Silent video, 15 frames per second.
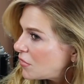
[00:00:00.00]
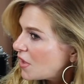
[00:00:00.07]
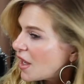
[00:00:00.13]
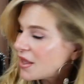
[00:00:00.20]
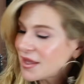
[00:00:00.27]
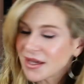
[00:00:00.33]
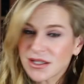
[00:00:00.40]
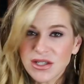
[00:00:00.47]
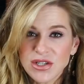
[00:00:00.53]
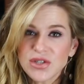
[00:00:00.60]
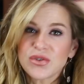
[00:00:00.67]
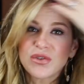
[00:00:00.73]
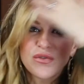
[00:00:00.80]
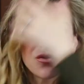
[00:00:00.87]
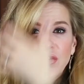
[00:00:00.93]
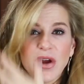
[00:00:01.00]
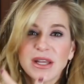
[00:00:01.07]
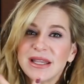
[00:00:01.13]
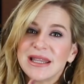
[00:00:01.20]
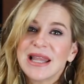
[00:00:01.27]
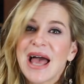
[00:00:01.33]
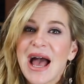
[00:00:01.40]
I like to do the
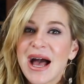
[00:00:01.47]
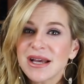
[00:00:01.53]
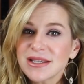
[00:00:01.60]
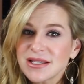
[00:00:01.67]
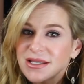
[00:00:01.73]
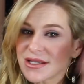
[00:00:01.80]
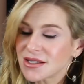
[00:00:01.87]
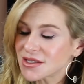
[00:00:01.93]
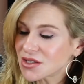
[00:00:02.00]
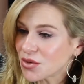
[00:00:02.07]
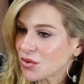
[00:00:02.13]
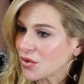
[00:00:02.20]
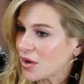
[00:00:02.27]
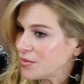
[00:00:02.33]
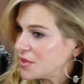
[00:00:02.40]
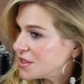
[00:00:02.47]
front last, so I'm